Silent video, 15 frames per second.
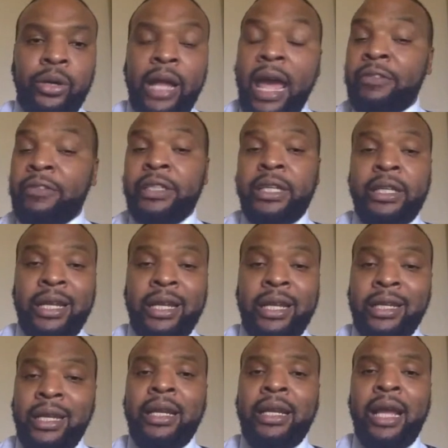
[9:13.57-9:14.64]
I haven't done that
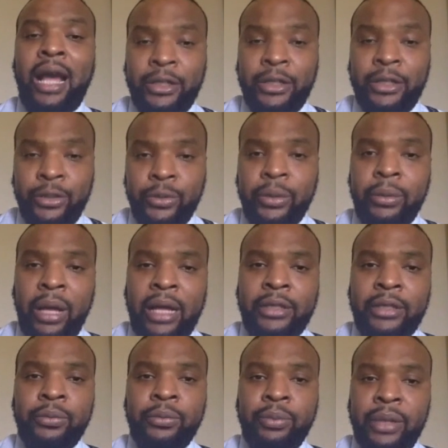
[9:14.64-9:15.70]
yet. I do
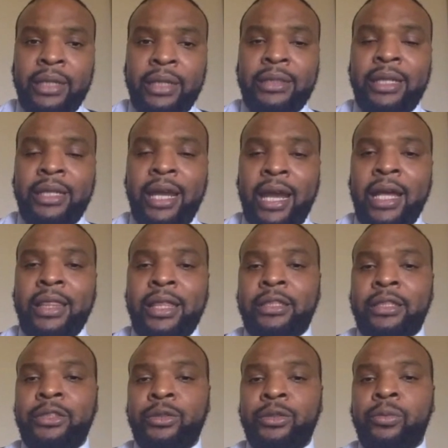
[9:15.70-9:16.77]
plan to add
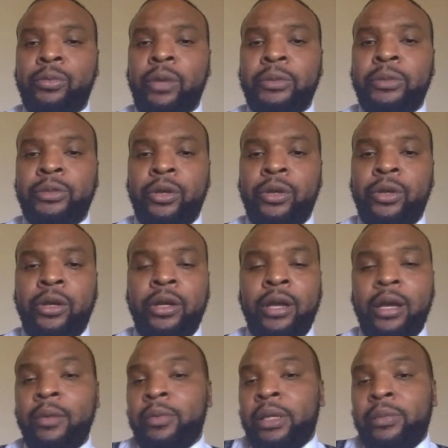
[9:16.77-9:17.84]
that to the repertoire,
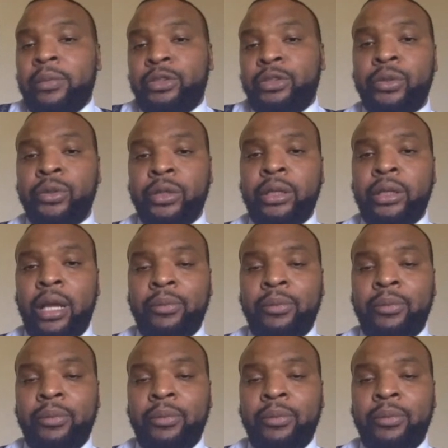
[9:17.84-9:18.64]
but I'm enjoying